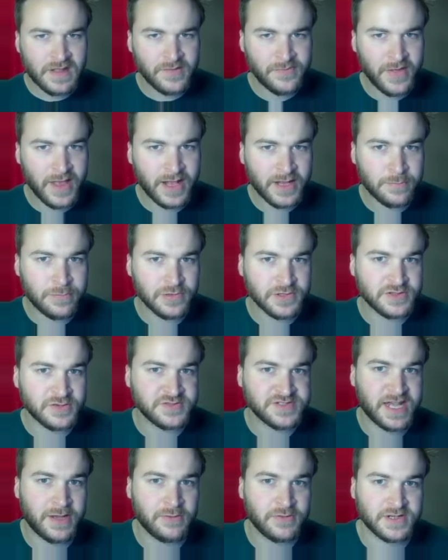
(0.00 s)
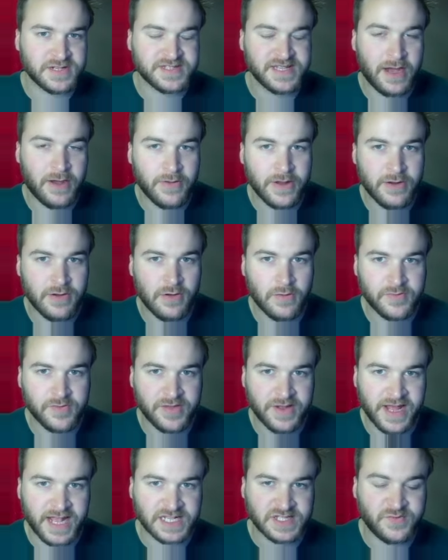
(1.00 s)
they could put those outlooks out here over
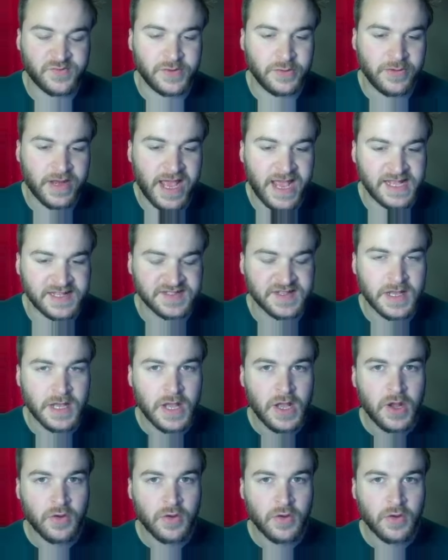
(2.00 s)
the next few days.